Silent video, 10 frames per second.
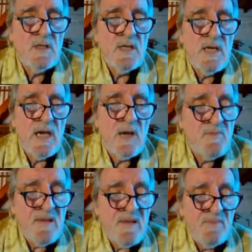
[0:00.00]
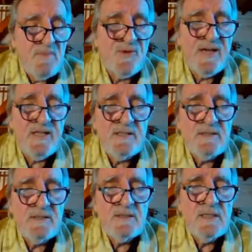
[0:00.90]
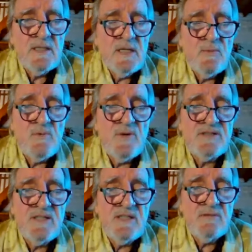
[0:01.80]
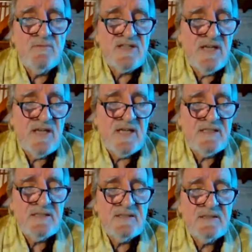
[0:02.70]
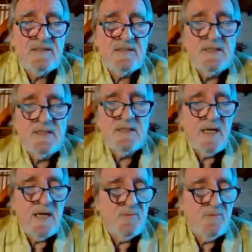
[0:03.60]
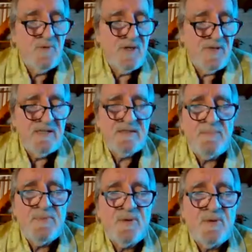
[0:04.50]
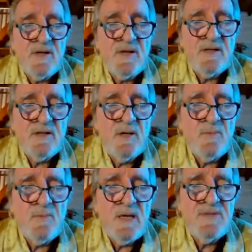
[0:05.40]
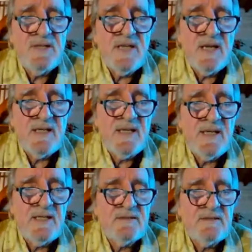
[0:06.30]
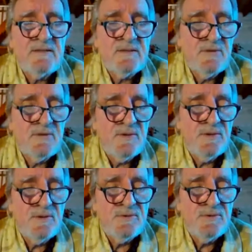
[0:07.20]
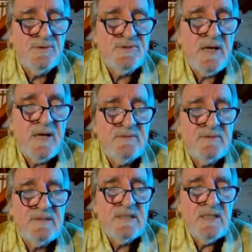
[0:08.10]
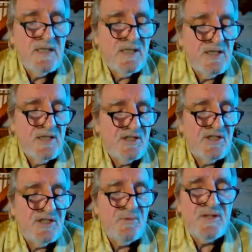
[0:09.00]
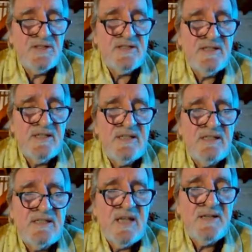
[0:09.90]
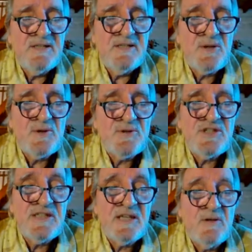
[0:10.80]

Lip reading: I remember a friend when I was in Rasgat and we went up the river, up the Ganga to town. She was an Italian, so she said,